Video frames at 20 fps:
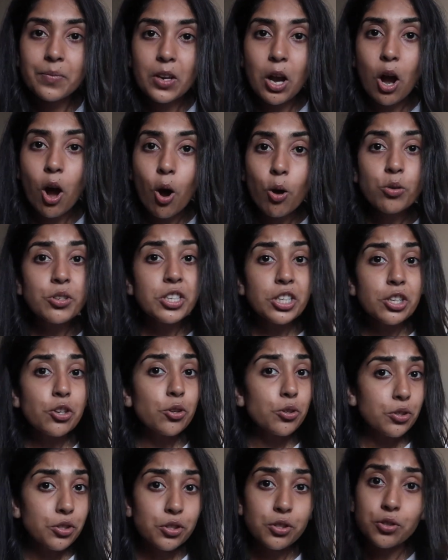holding
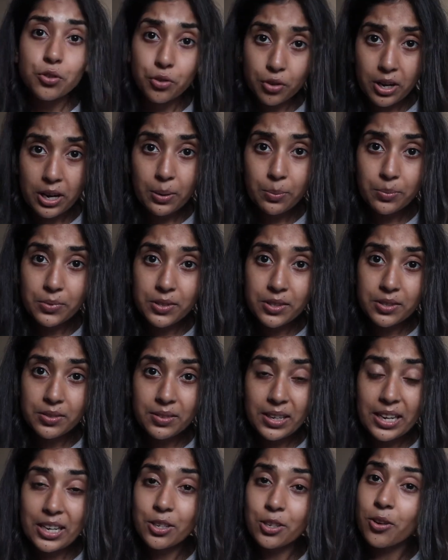your script
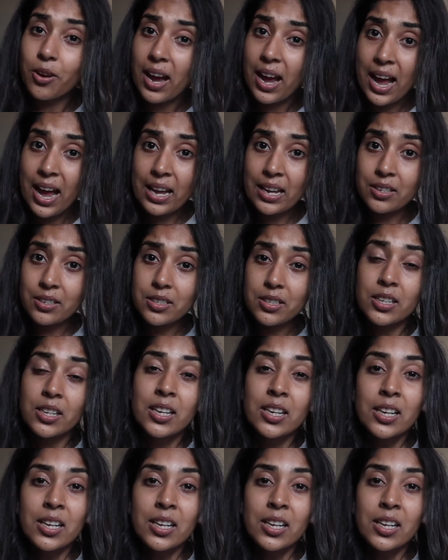in your hand,